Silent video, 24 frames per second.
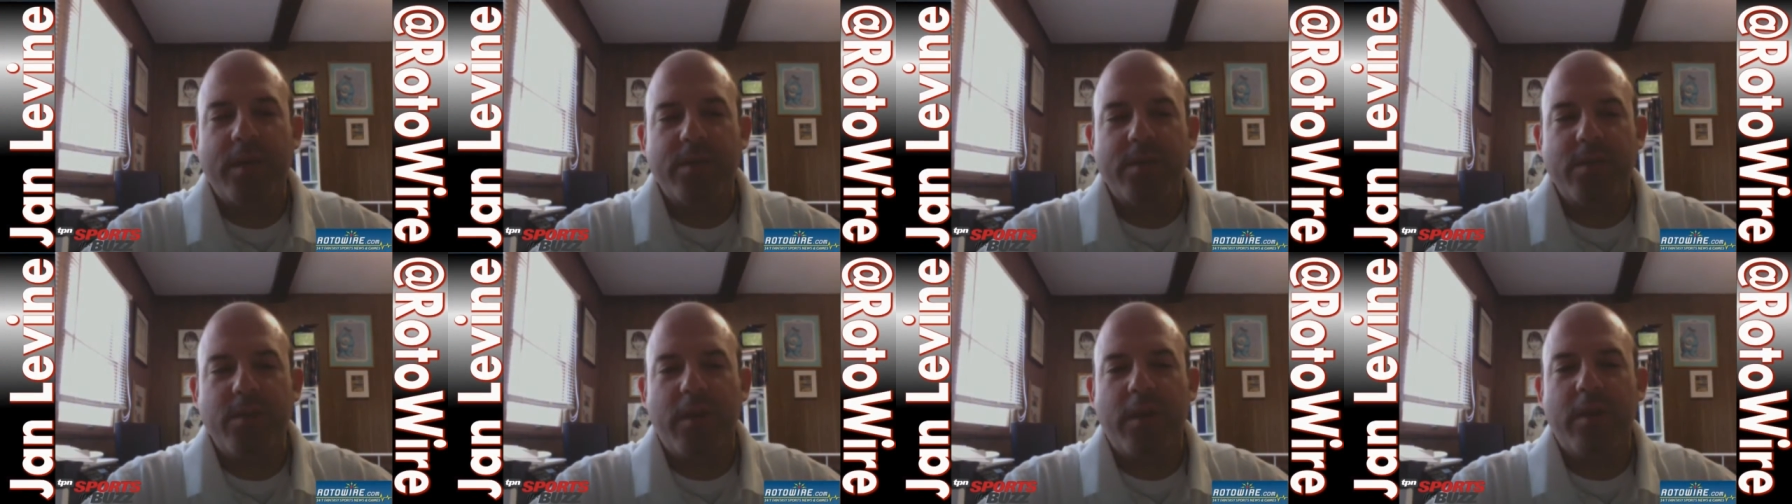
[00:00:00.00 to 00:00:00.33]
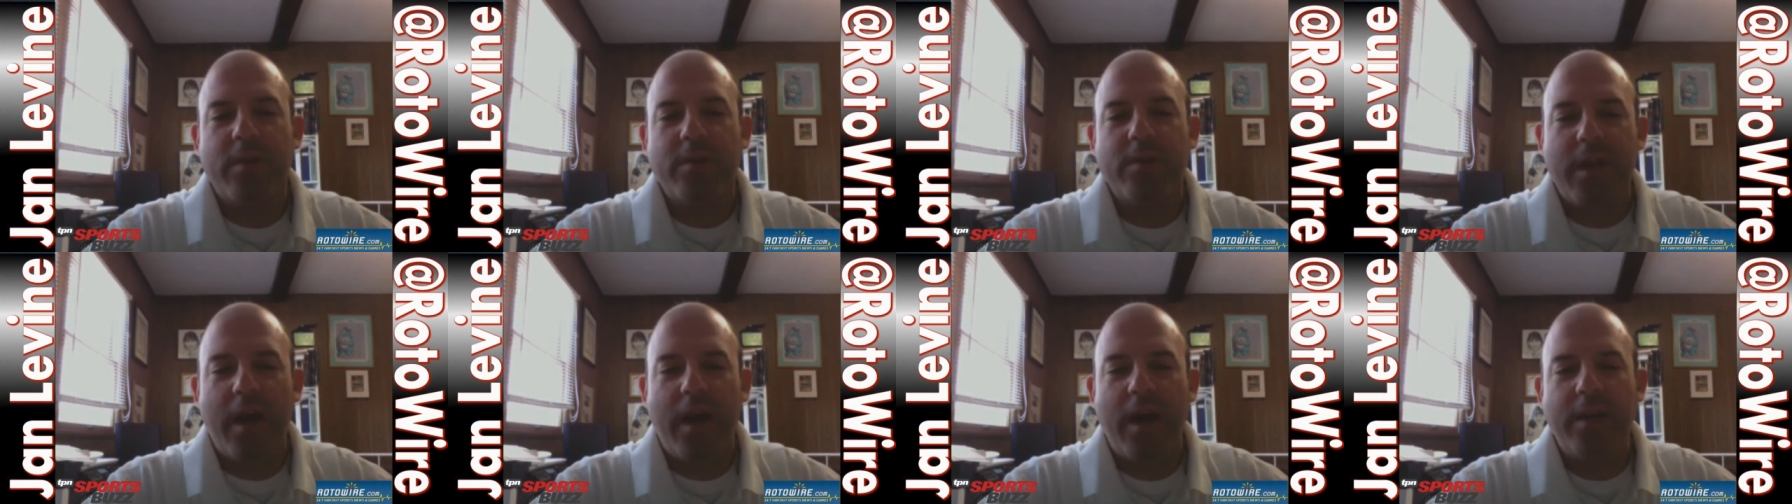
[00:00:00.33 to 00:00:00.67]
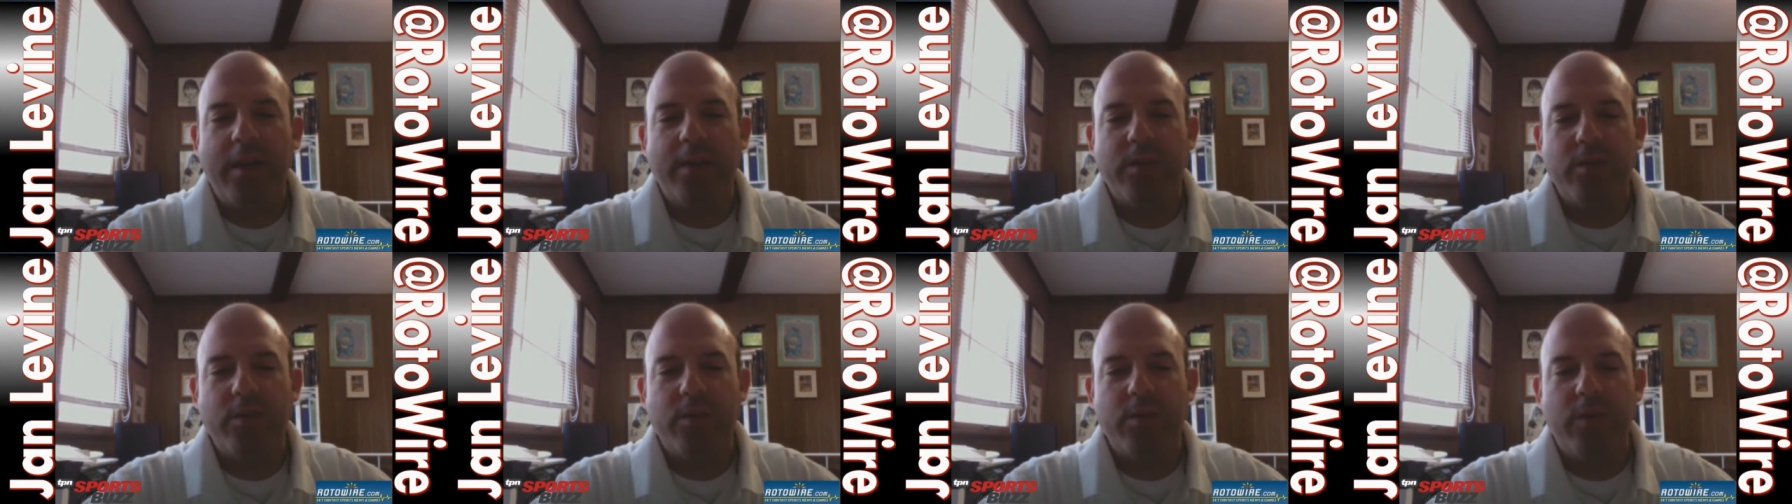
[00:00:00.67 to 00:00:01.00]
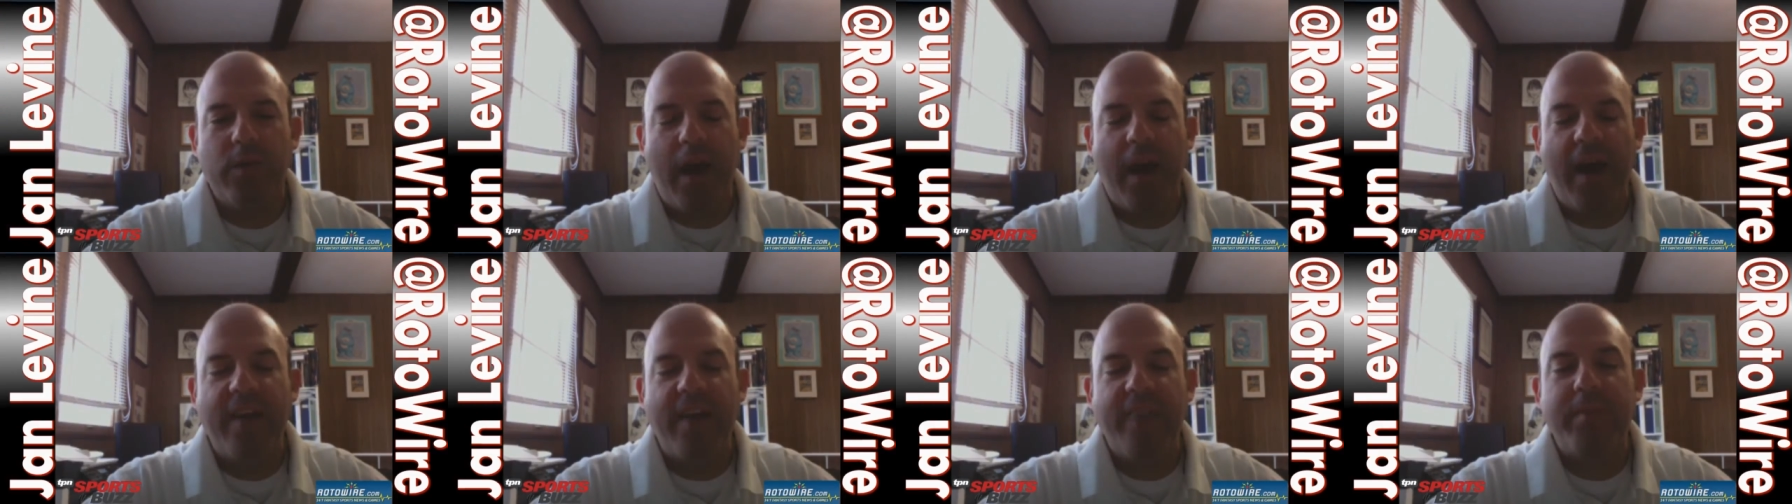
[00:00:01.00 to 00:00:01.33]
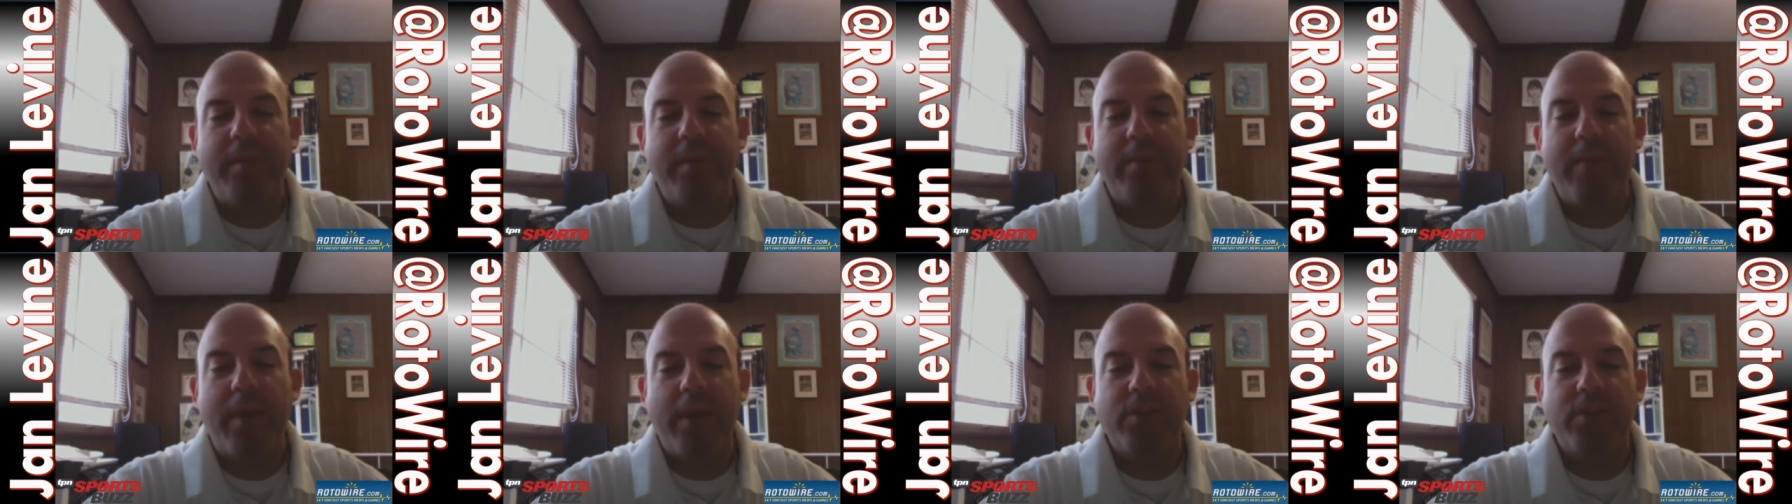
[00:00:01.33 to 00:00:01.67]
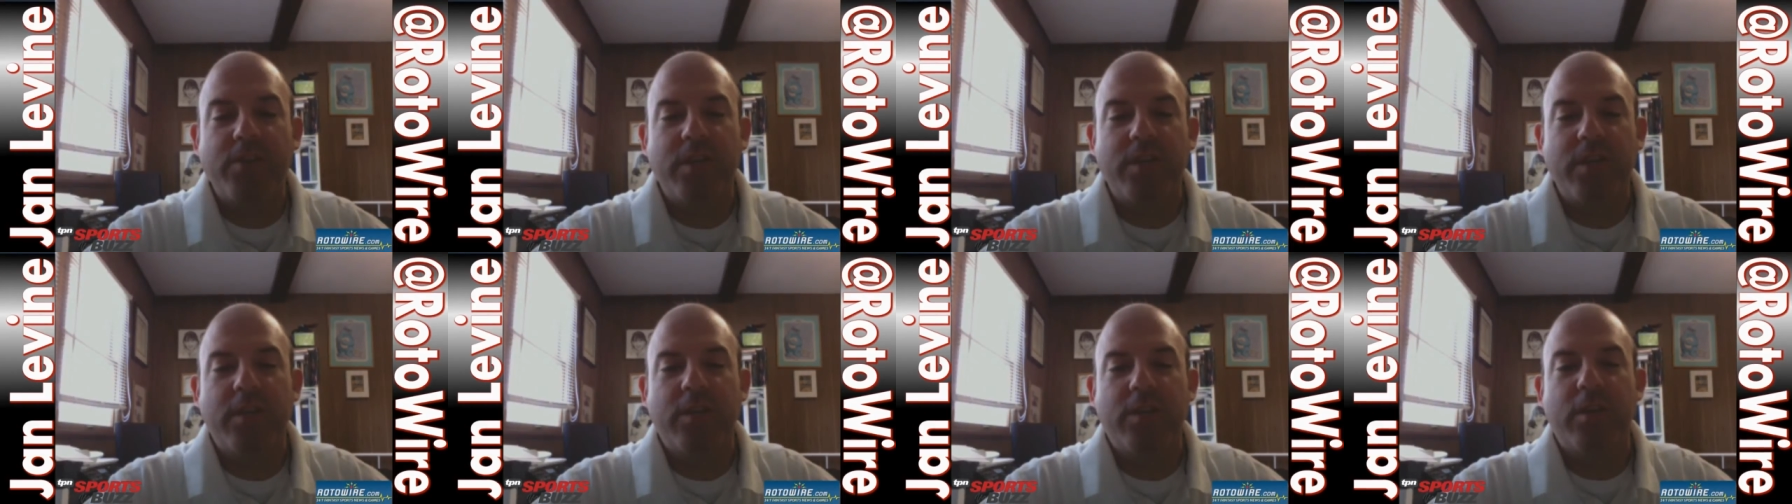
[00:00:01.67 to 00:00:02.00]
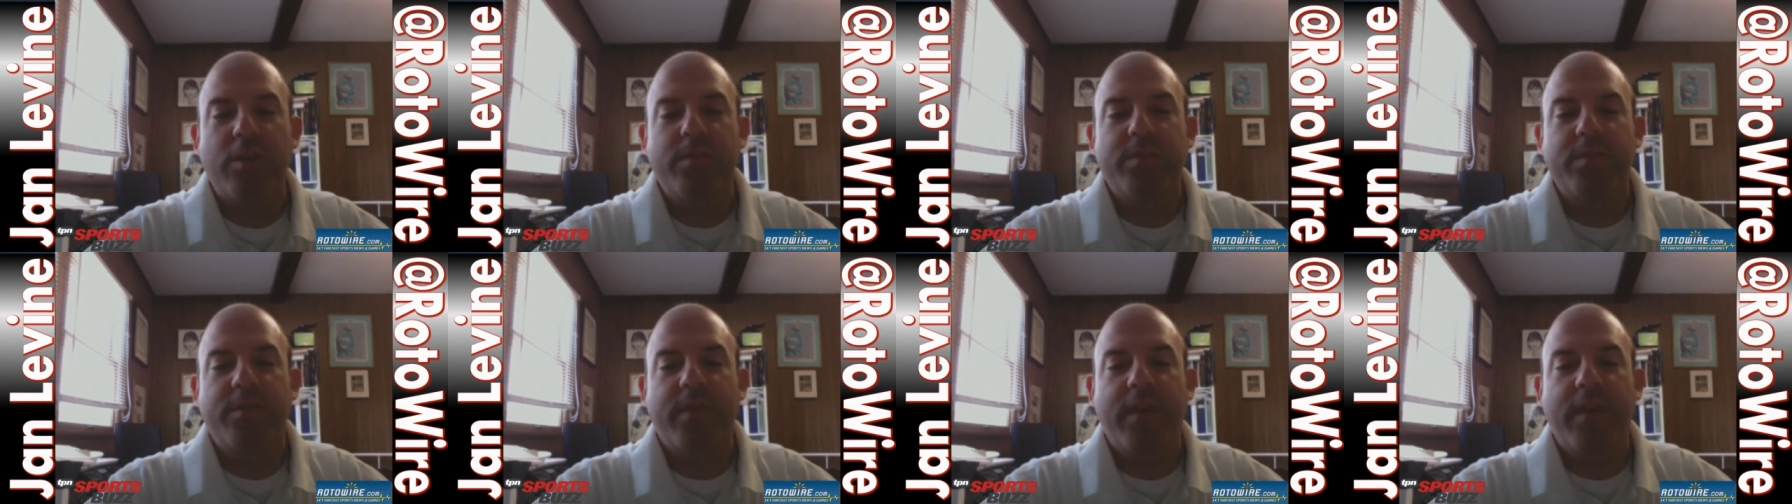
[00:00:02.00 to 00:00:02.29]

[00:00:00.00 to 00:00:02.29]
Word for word: is one of those guys who have been mentioned in terms